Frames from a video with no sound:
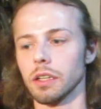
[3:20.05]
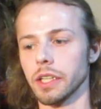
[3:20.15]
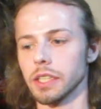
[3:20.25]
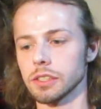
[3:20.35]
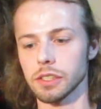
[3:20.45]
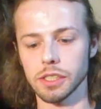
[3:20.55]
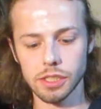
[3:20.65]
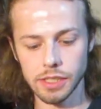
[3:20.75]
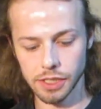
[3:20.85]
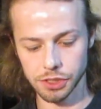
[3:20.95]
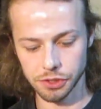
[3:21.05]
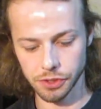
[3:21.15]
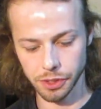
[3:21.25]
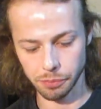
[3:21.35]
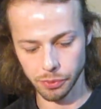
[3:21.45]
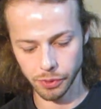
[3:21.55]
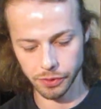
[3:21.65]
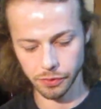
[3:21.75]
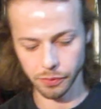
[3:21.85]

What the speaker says: Okay, so this is actually really important.